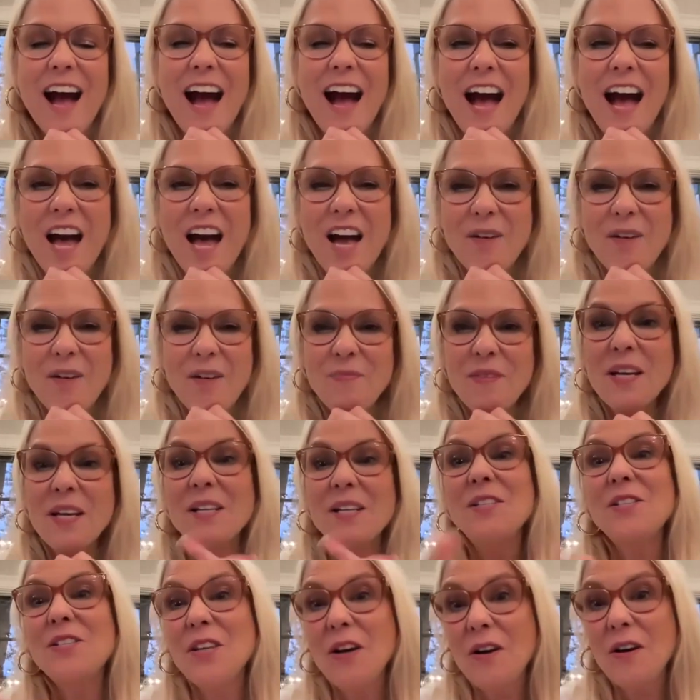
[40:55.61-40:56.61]
Um,
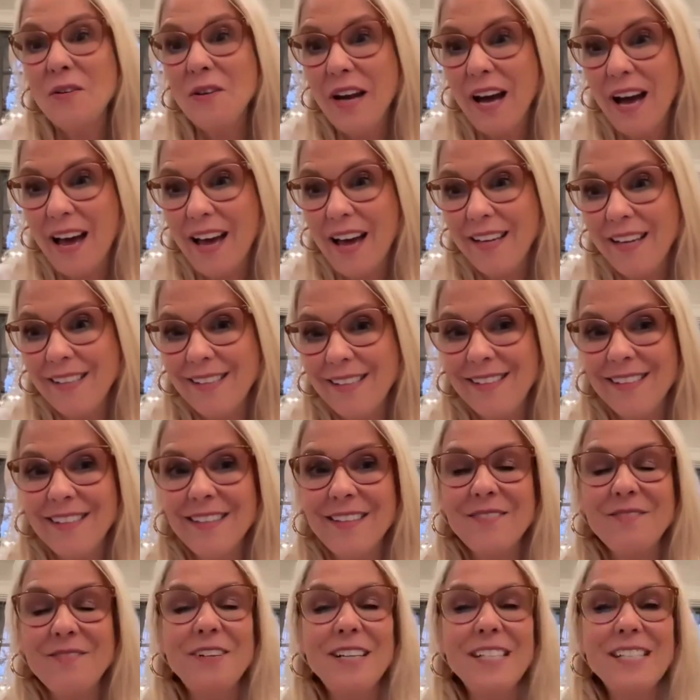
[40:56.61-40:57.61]
so, guys,
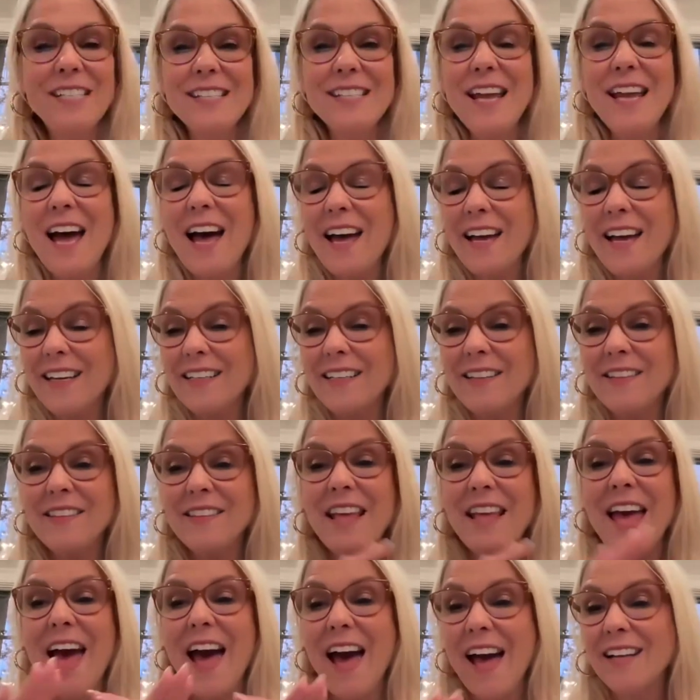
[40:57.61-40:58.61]
was not
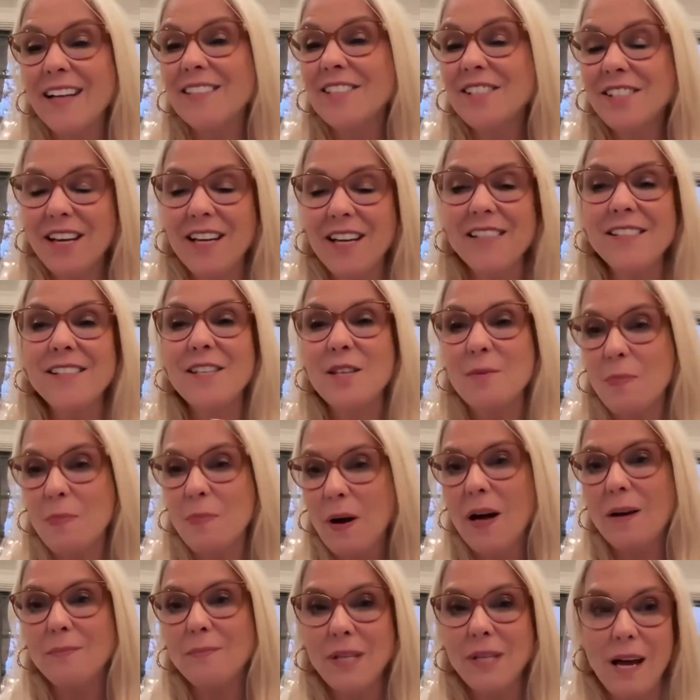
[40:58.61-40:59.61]
that just the
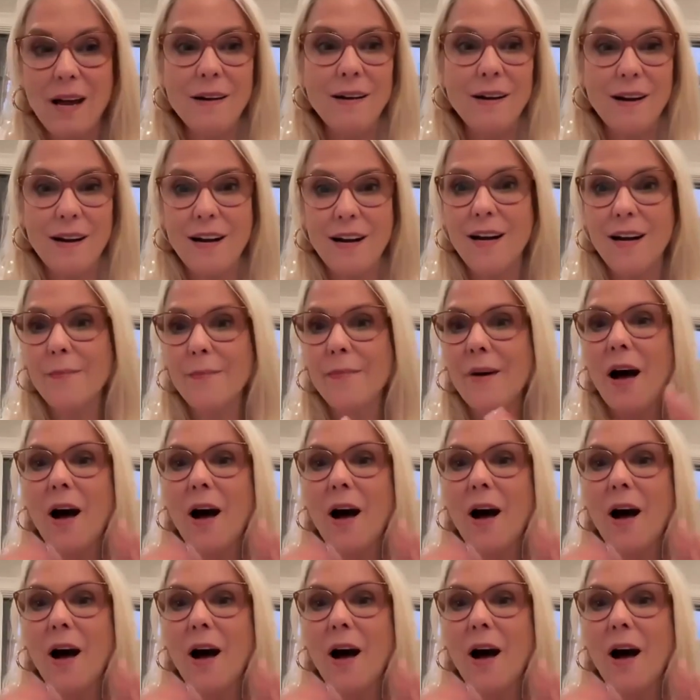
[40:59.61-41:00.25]
bomb.com?